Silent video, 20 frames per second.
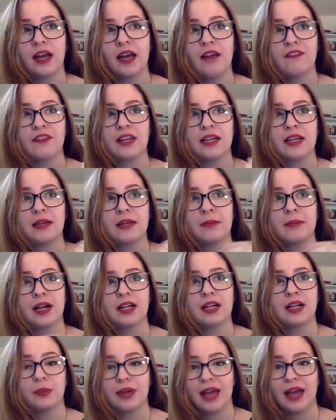And like, I feel like
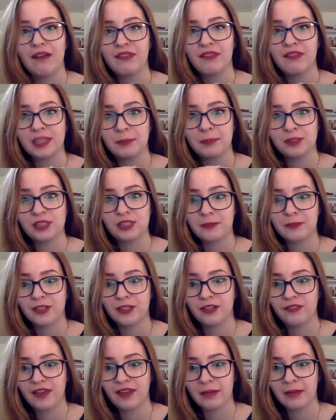in America we have this like
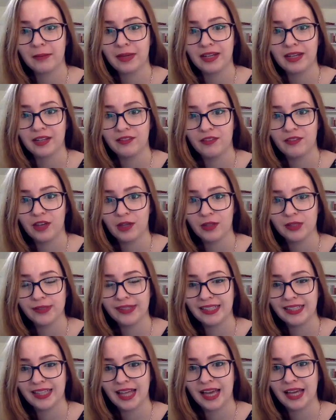perception of animated
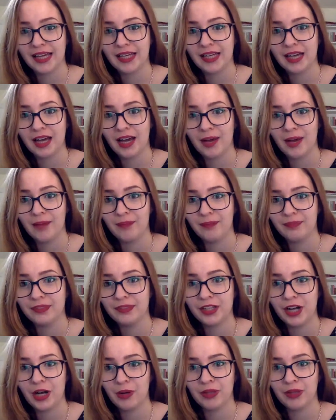films being like,
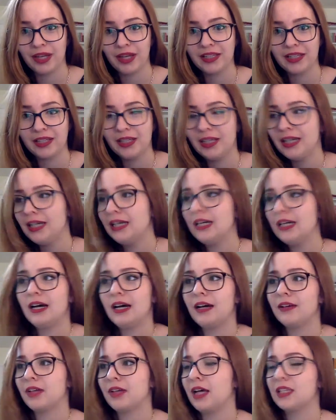you know, like
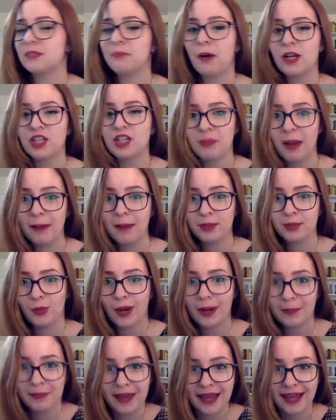SpongeBob
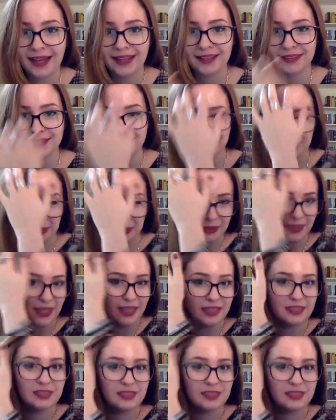SquarePants or like